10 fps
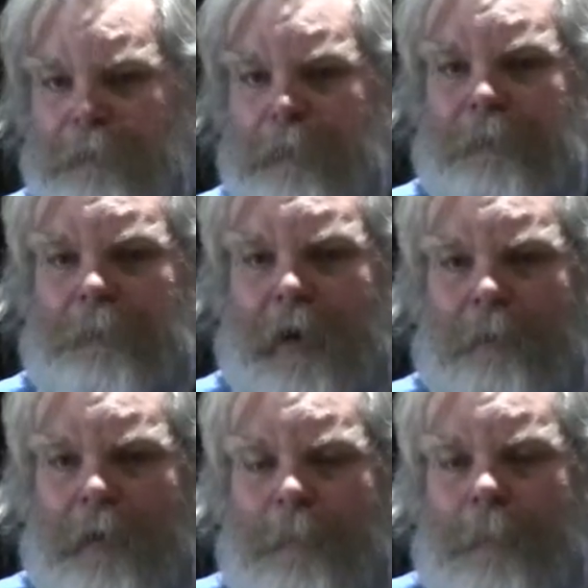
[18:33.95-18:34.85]
from my
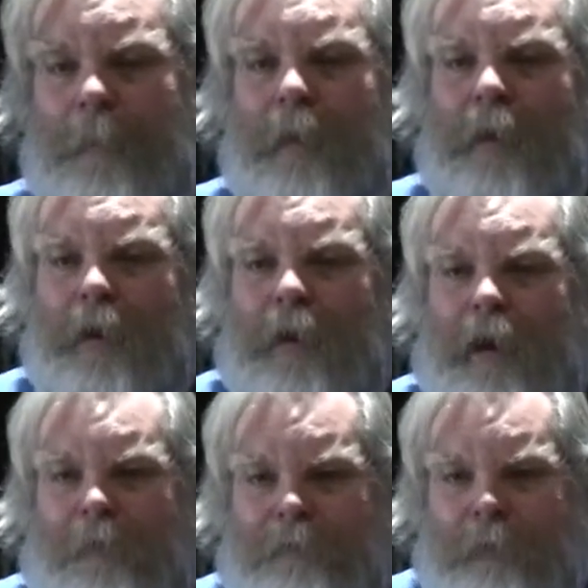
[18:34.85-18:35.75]
family.
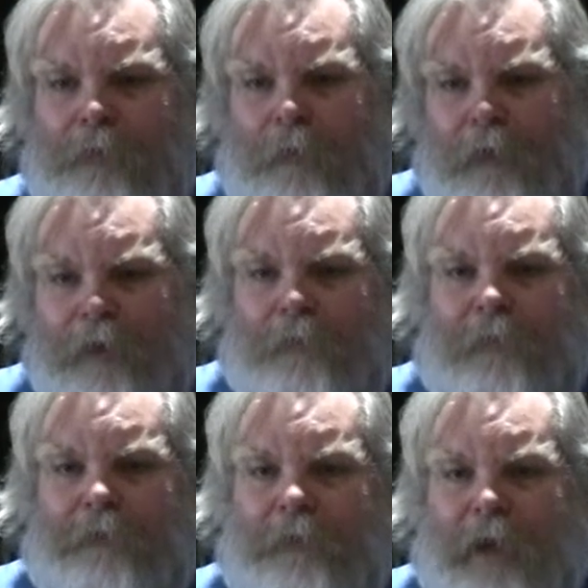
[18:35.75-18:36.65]
I've spent over
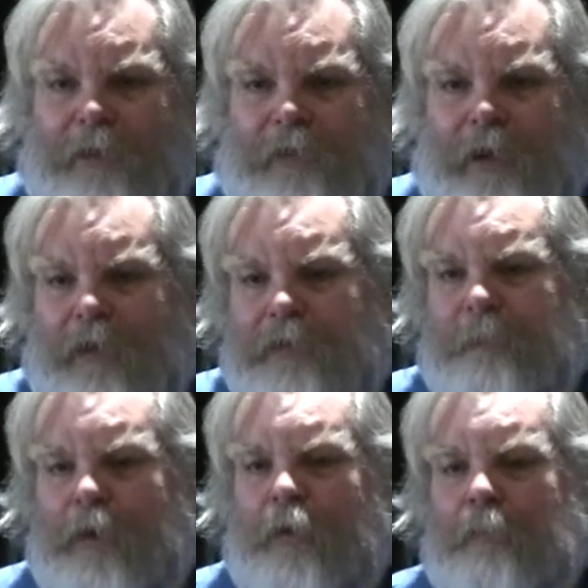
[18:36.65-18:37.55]
$150,000 of
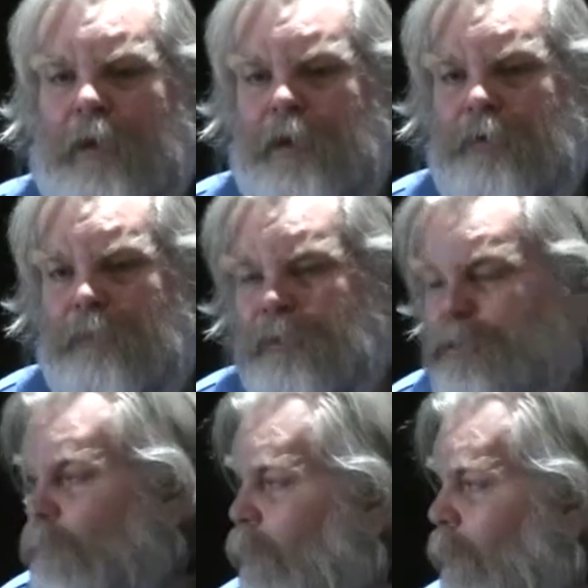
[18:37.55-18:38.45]
my own money doing
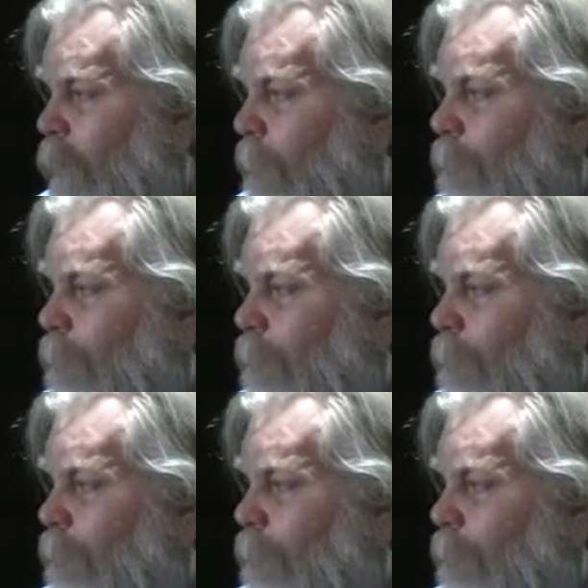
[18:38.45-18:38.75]
this work.